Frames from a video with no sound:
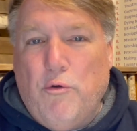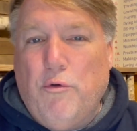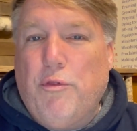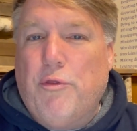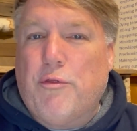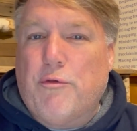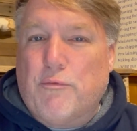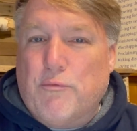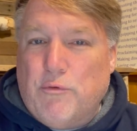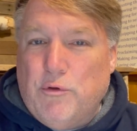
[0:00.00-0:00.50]

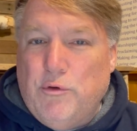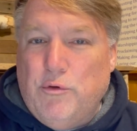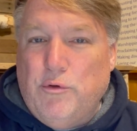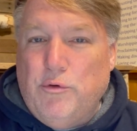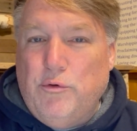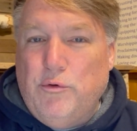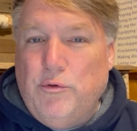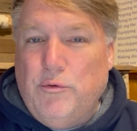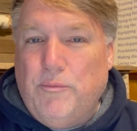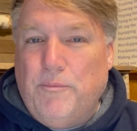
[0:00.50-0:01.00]

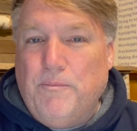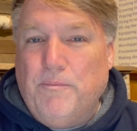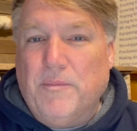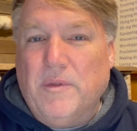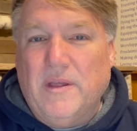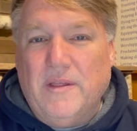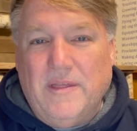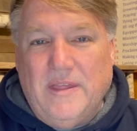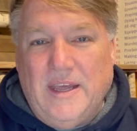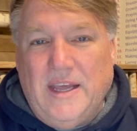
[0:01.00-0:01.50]
through
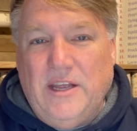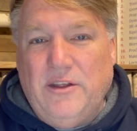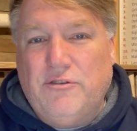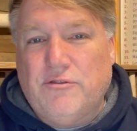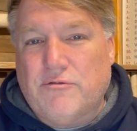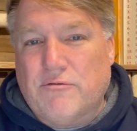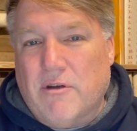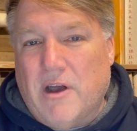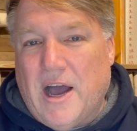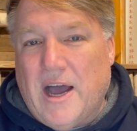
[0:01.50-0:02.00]
these
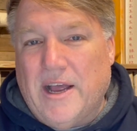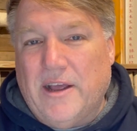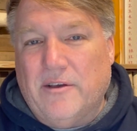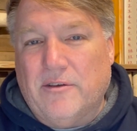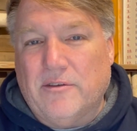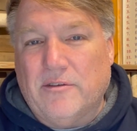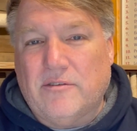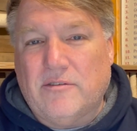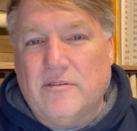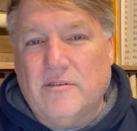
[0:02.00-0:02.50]

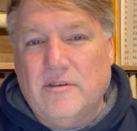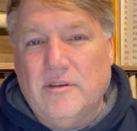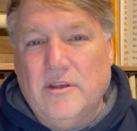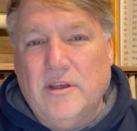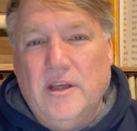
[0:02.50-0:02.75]
trials.